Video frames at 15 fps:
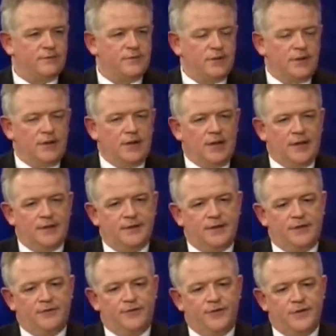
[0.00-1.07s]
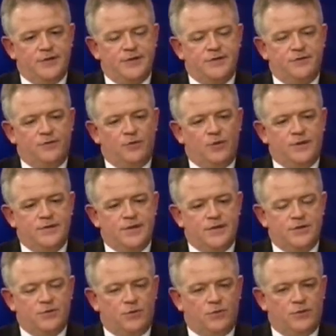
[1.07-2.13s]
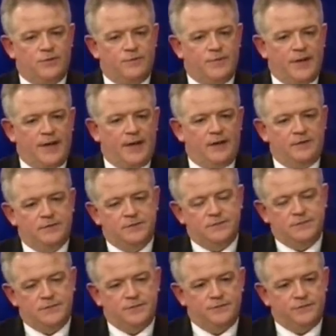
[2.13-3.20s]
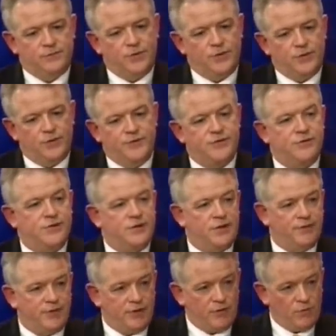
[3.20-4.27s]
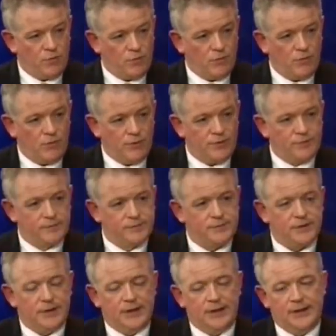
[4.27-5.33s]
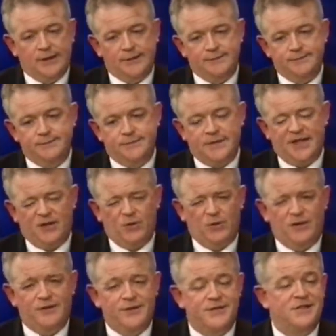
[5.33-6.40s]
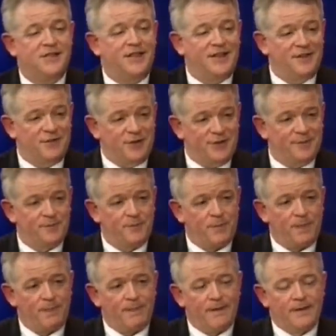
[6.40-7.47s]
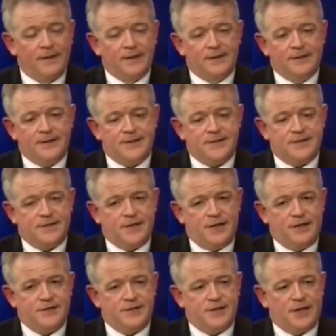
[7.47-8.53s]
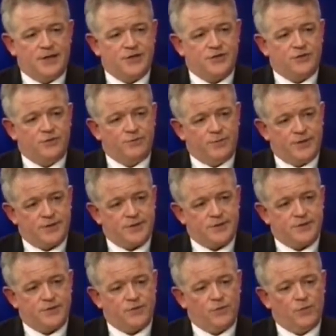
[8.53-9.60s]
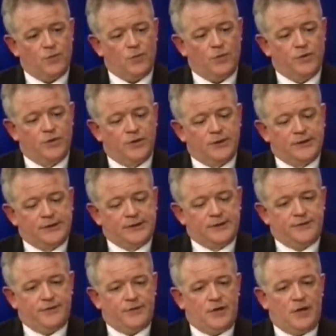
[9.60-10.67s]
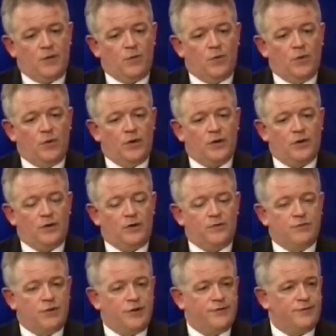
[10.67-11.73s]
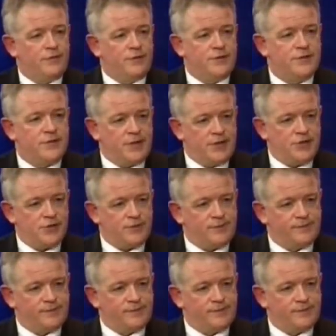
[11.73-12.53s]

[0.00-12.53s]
I think, first of all, as I talked about, we've just received an award. They call it the Stevie. This is an international business award for our work on reforestation.